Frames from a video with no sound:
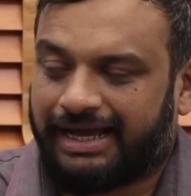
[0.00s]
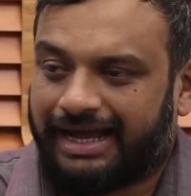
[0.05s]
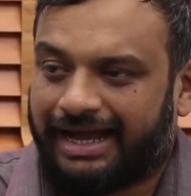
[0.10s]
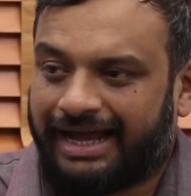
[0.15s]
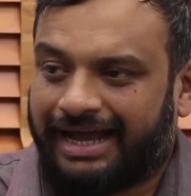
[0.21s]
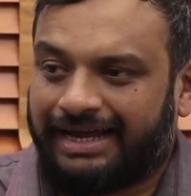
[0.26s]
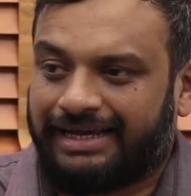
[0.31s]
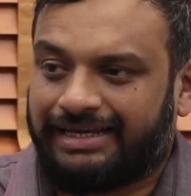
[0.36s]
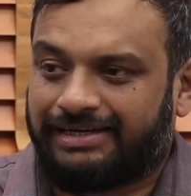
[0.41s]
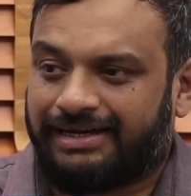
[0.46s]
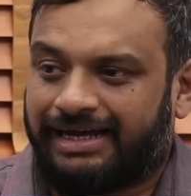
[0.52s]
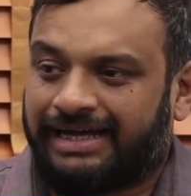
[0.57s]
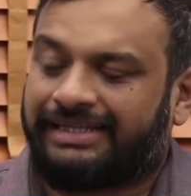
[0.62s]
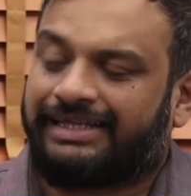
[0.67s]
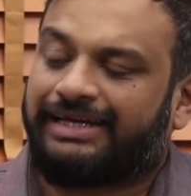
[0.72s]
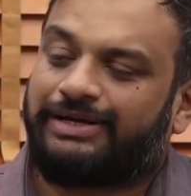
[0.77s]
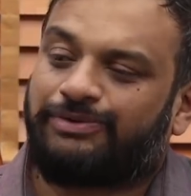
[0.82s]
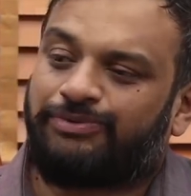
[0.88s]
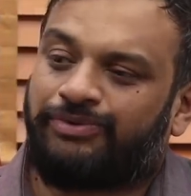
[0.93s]
And I
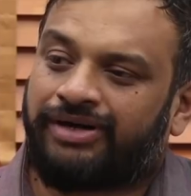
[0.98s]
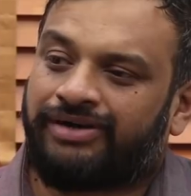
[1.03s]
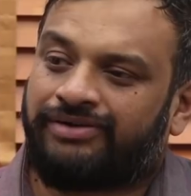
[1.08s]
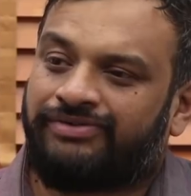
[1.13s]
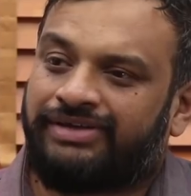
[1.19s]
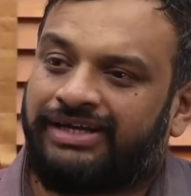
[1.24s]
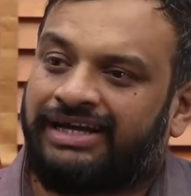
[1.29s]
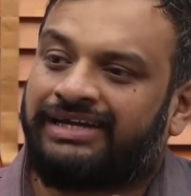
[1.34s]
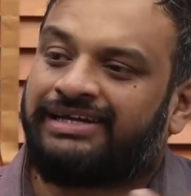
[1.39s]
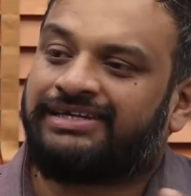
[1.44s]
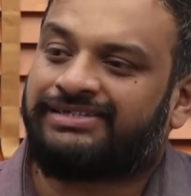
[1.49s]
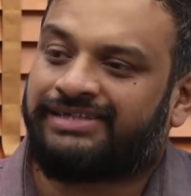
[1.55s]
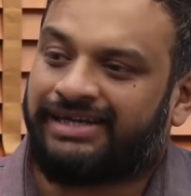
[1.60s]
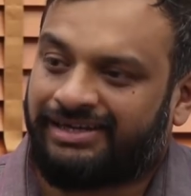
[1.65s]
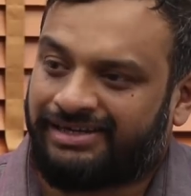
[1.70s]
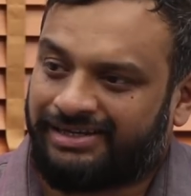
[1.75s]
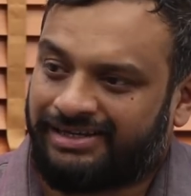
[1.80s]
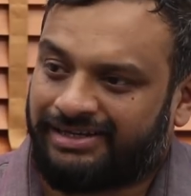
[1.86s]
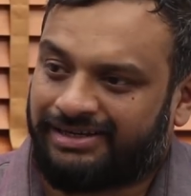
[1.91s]
think one of the
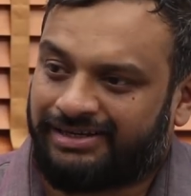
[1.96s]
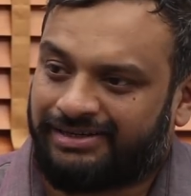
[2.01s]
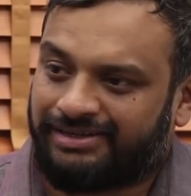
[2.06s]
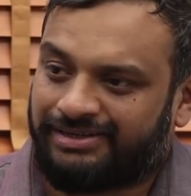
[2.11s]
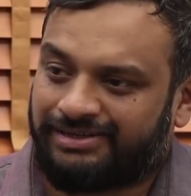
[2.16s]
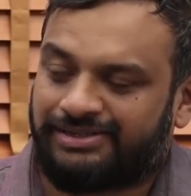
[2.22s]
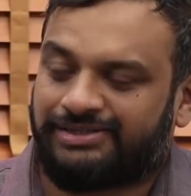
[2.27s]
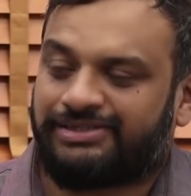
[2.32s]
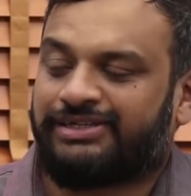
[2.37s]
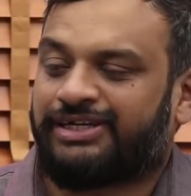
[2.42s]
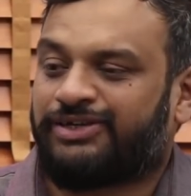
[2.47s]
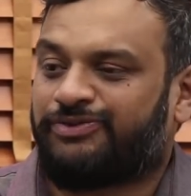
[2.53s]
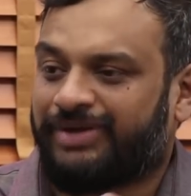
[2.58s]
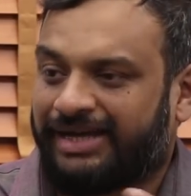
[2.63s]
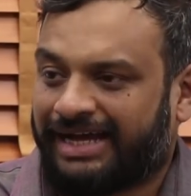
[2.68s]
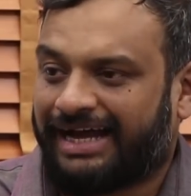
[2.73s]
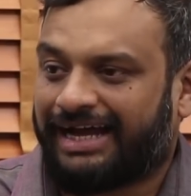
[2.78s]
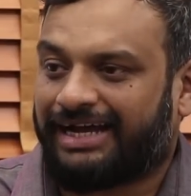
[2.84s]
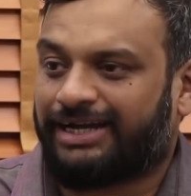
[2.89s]
understandings that
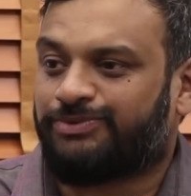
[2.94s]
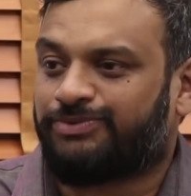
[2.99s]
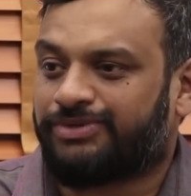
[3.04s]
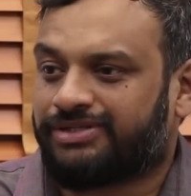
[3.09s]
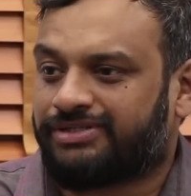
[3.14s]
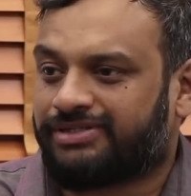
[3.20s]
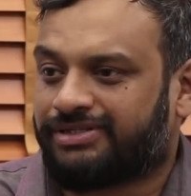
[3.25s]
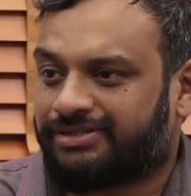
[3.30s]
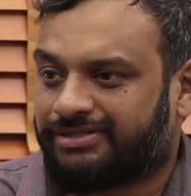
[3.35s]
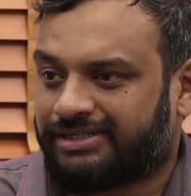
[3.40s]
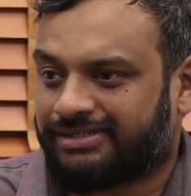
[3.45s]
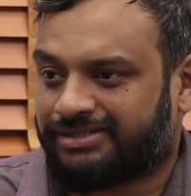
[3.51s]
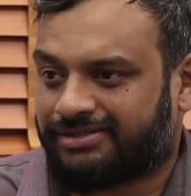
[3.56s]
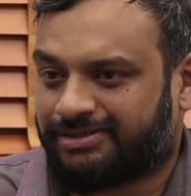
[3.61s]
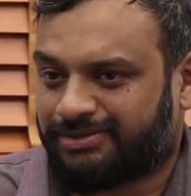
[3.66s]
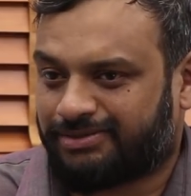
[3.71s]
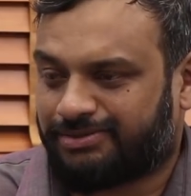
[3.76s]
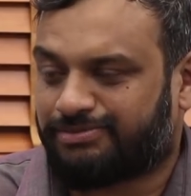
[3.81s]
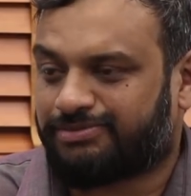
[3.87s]
we had was that
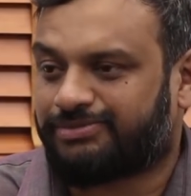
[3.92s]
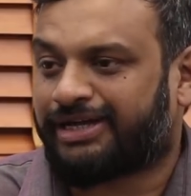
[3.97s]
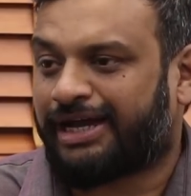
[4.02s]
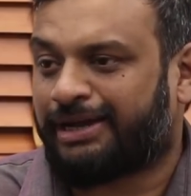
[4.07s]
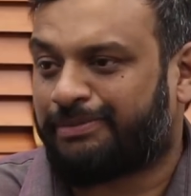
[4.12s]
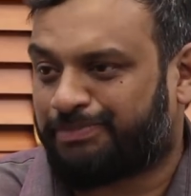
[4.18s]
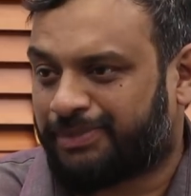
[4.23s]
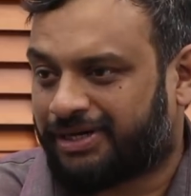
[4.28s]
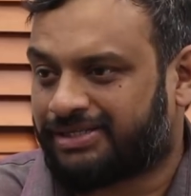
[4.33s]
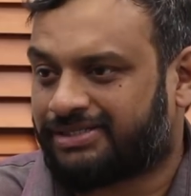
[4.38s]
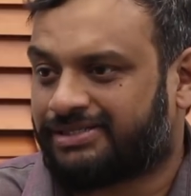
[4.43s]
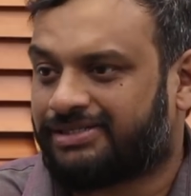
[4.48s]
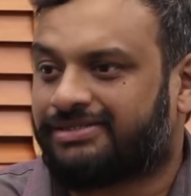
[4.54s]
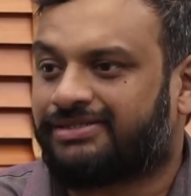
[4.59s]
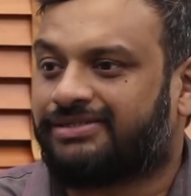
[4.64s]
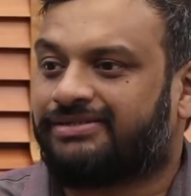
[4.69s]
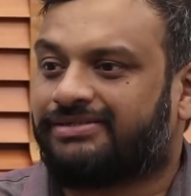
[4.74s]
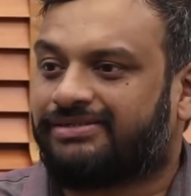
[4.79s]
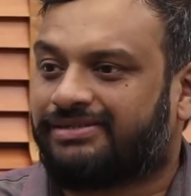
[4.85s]
as time
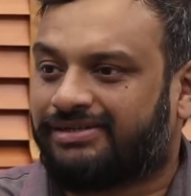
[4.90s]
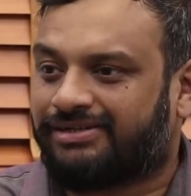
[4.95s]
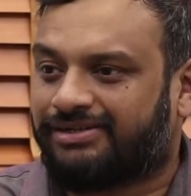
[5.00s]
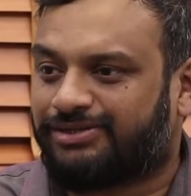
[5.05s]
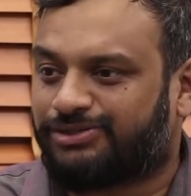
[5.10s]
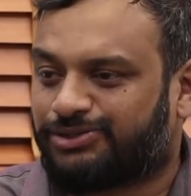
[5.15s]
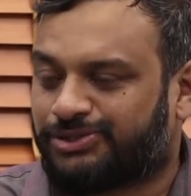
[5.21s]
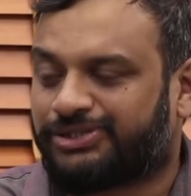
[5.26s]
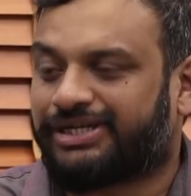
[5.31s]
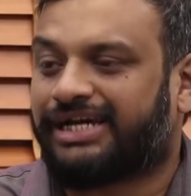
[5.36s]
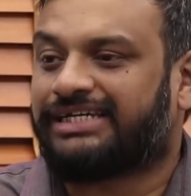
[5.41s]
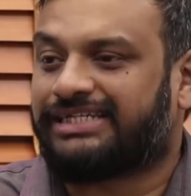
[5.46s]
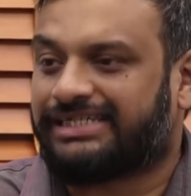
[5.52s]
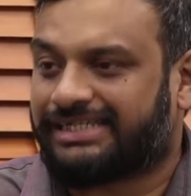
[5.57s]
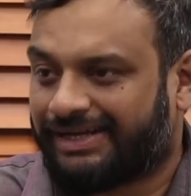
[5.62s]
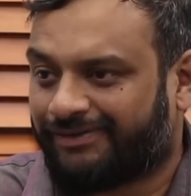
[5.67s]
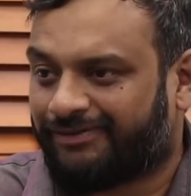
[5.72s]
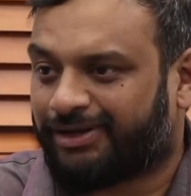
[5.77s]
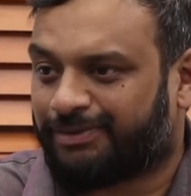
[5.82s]
passes and society
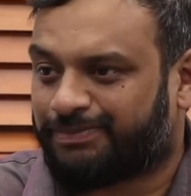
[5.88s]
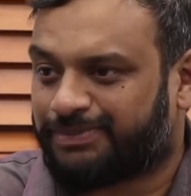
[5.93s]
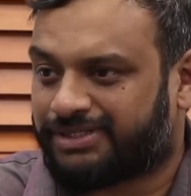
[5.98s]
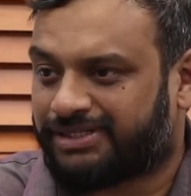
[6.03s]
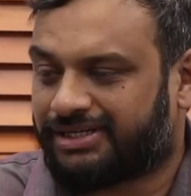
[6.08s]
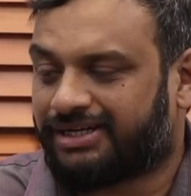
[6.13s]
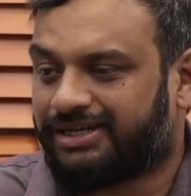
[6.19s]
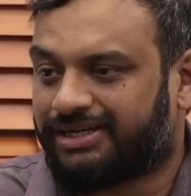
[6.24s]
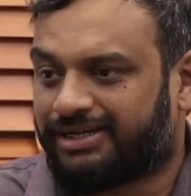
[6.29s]
develops,